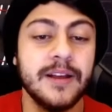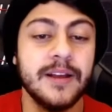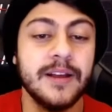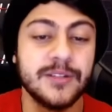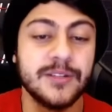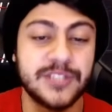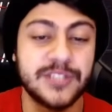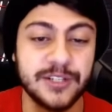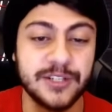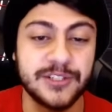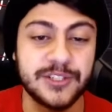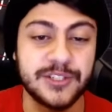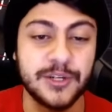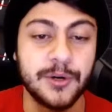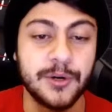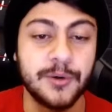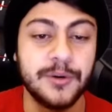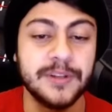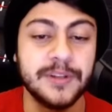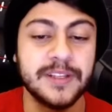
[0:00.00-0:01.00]
We'll see you
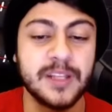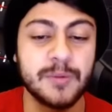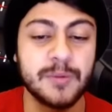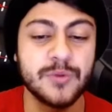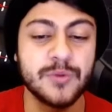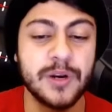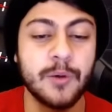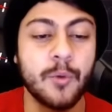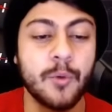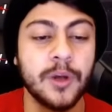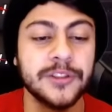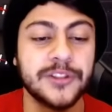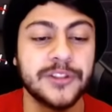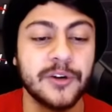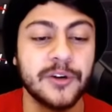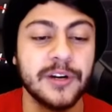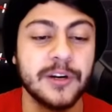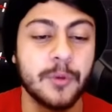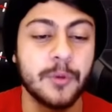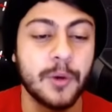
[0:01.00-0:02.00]
soon. The Clippers win at
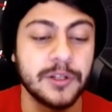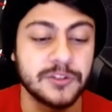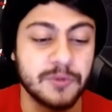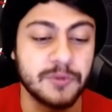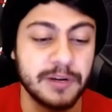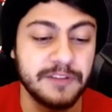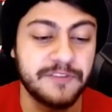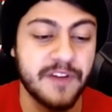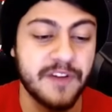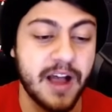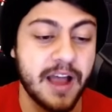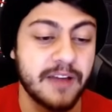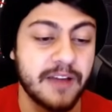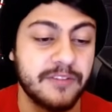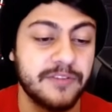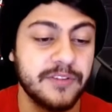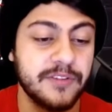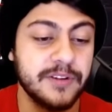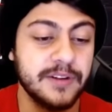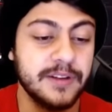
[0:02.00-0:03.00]

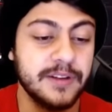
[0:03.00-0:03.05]
130-125.